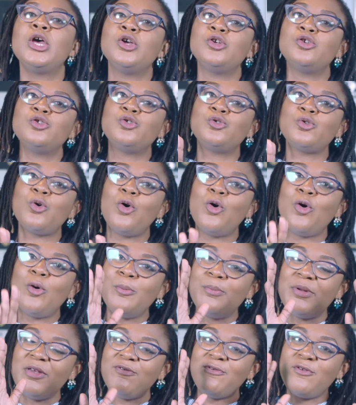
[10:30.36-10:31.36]

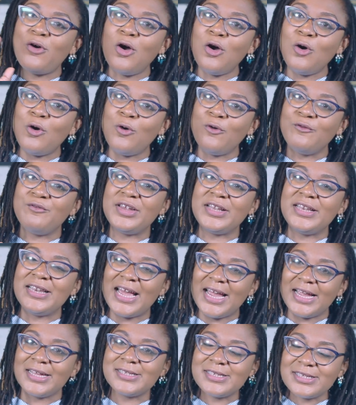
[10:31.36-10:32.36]
So before
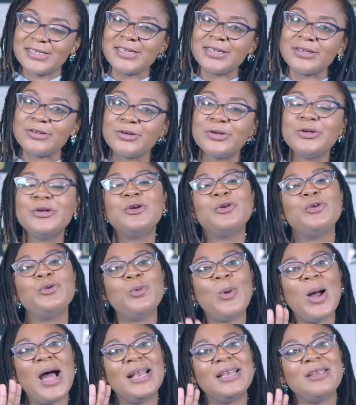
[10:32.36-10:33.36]
COVID-19,
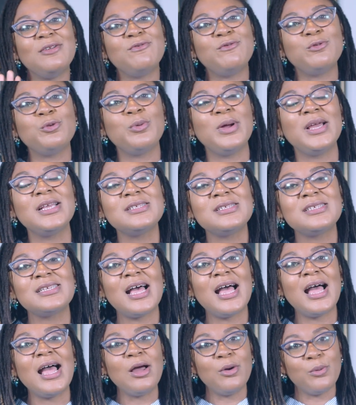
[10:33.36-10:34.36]
you are an
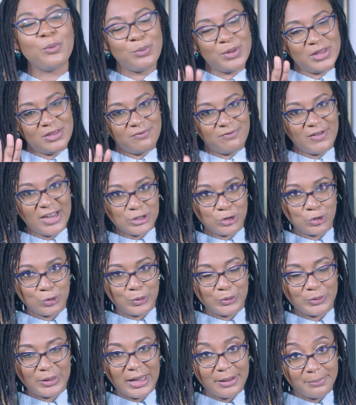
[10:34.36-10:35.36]
influencer with
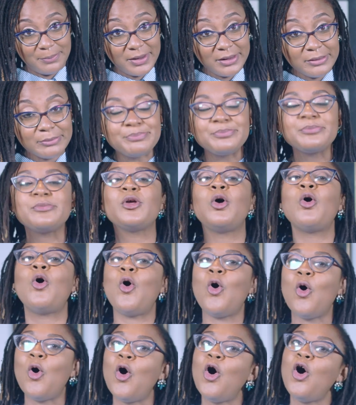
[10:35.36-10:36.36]
fashion, abi?
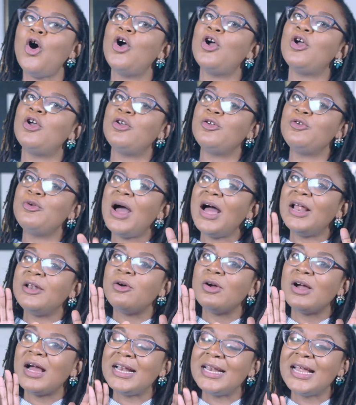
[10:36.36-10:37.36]
Or you are an
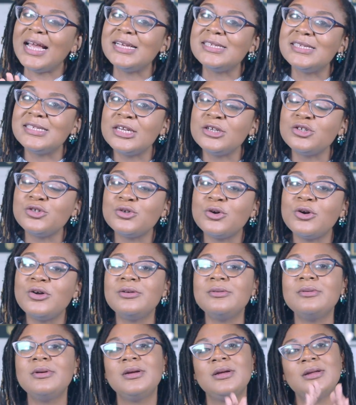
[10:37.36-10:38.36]

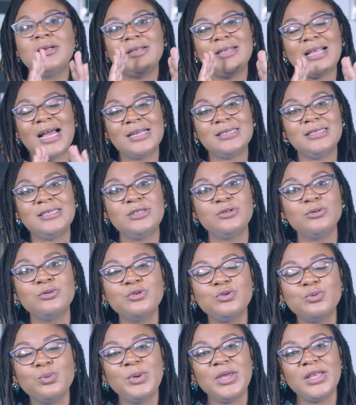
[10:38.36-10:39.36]
organization that
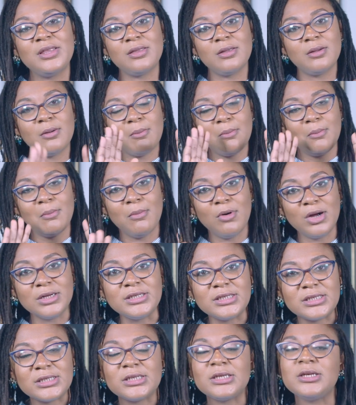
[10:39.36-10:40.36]
deals with
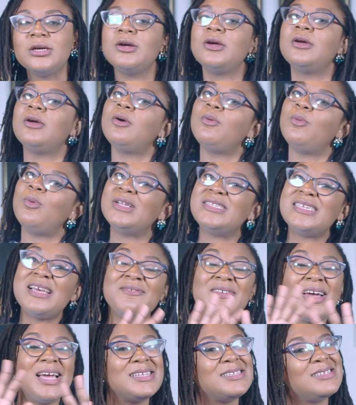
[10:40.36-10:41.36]
money.
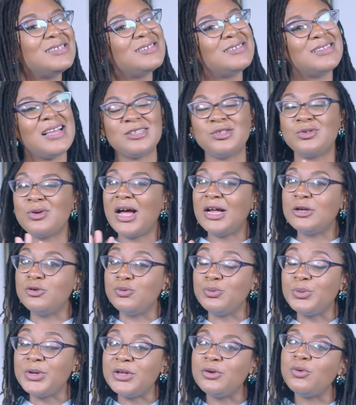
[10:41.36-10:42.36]
Whatever it is that you are
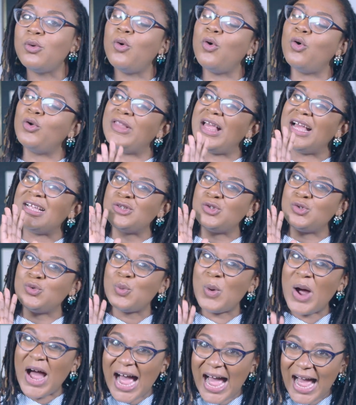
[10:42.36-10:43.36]
doing or that
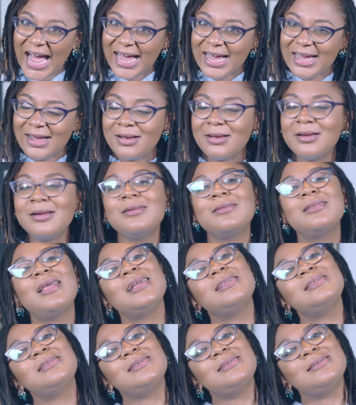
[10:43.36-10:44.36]
you are,
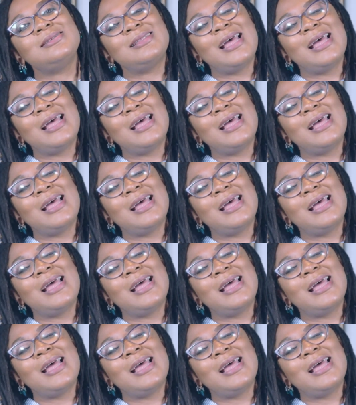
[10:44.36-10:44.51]
that is